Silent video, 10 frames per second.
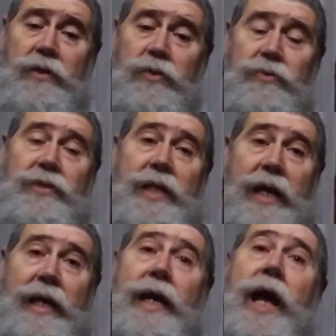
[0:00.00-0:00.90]
to
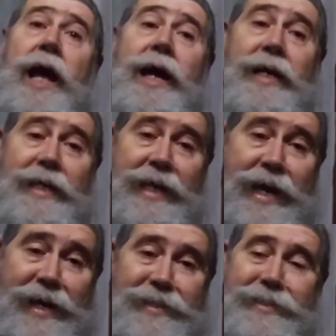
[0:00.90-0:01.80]
say
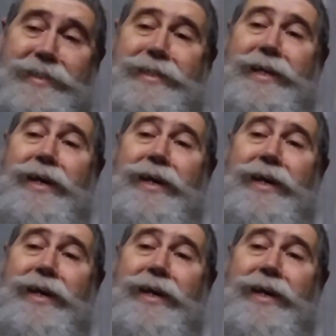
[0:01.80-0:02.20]
yes